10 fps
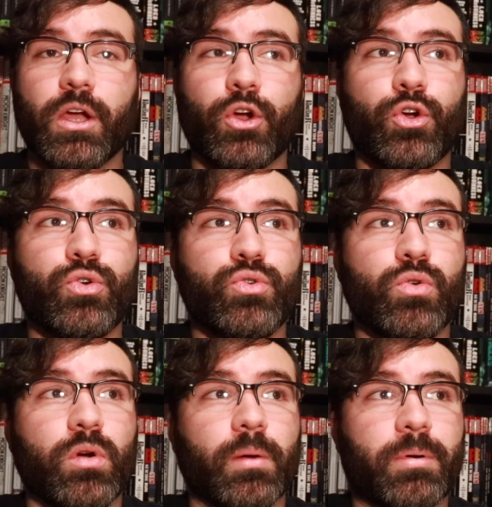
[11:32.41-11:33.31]

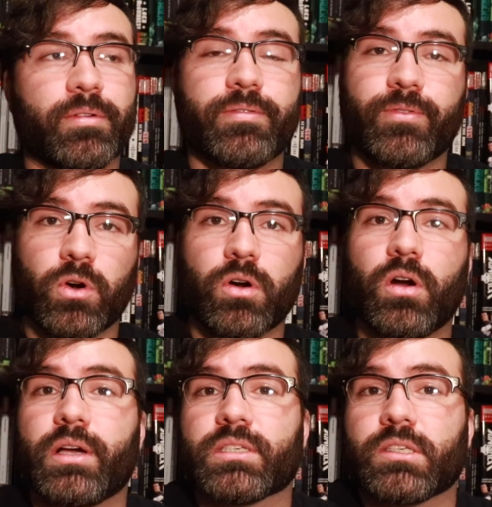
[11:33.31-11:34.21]
who prefer
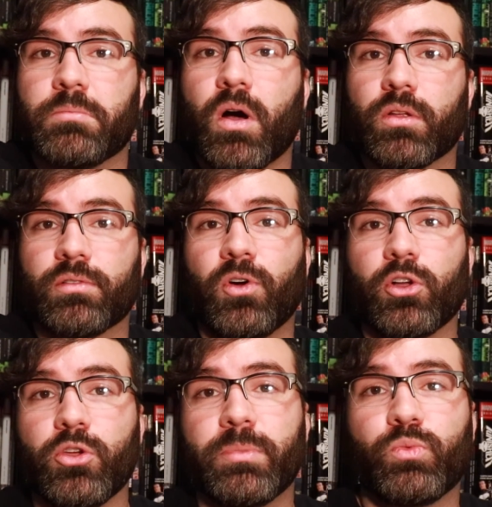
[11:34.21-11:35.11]
a smaller
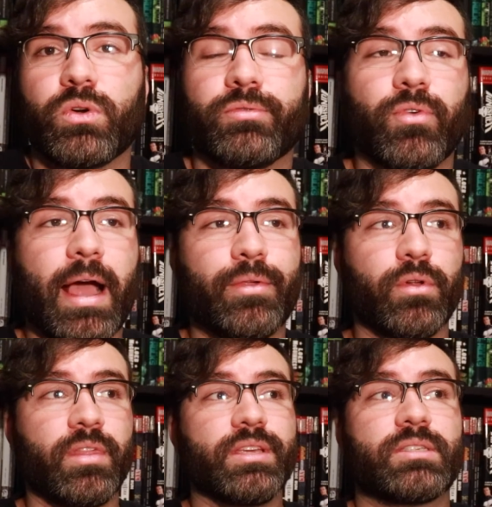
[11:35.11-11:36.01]
volume and would have rather
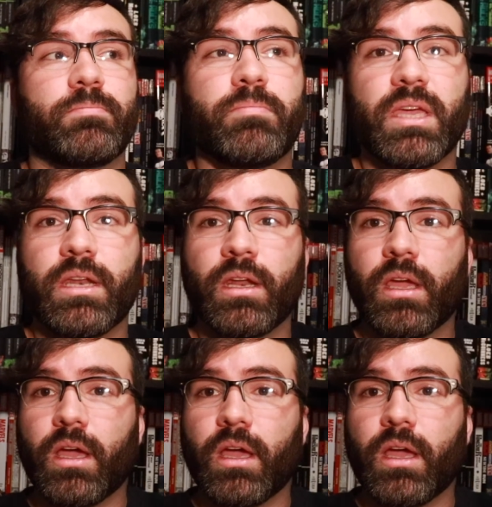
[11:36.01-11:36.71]
this been